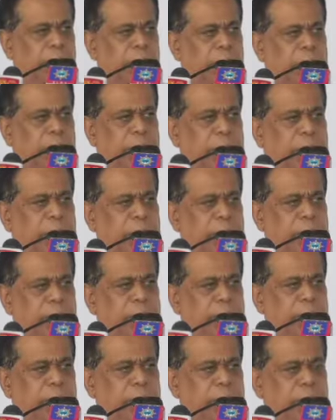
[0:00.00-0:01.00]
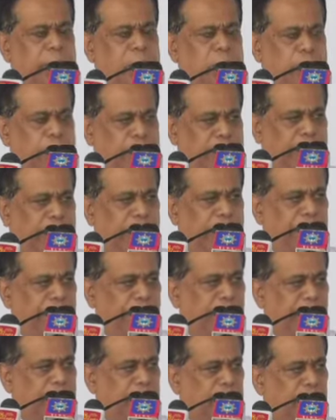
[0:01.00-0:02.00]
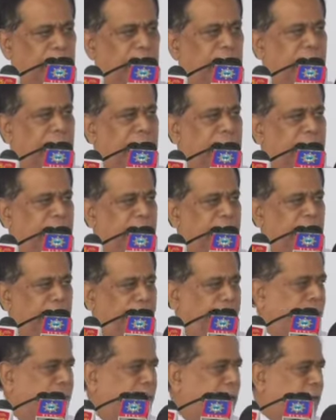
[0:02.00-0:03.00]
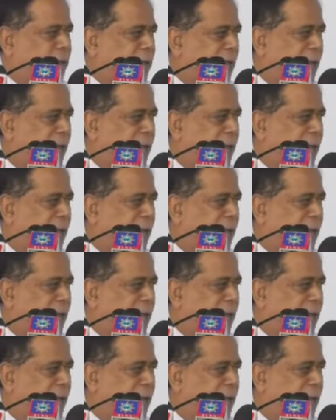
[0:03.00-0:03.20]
During the good times as well as in the difficult